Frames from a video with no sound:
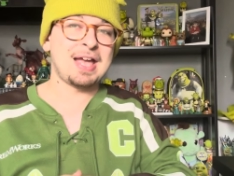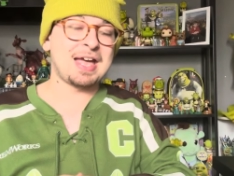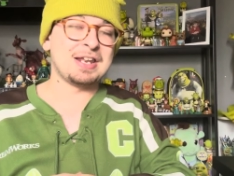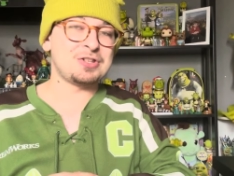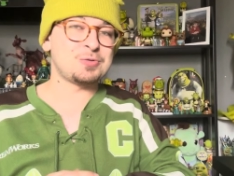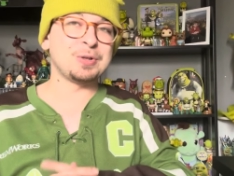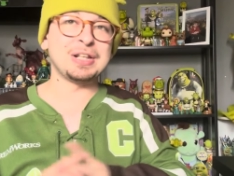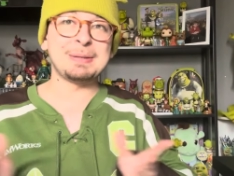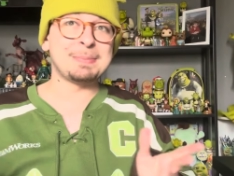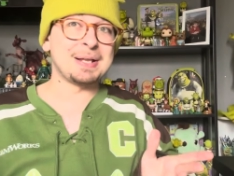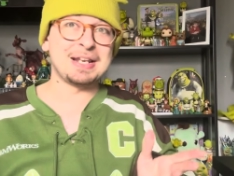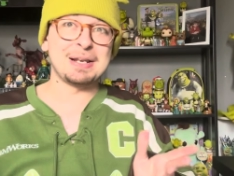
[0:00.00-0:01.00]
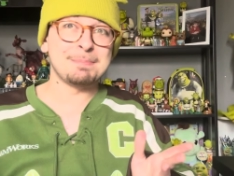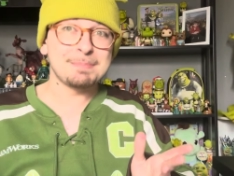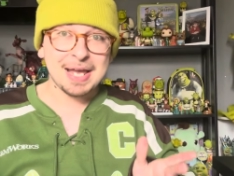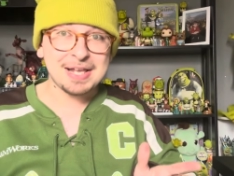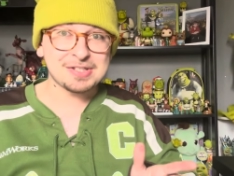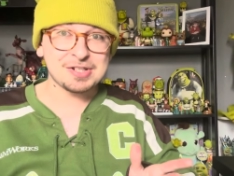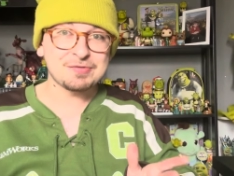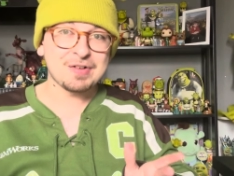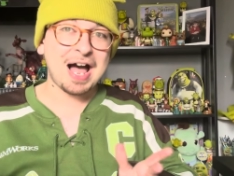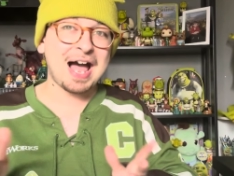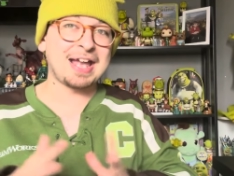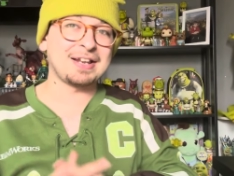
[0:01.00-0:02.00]
and it's really been an amazing
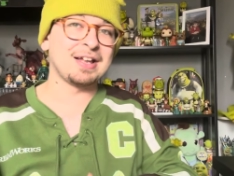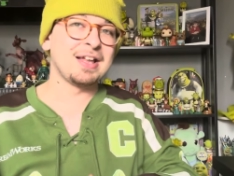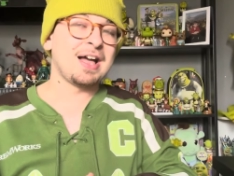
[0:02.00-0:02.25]
ride.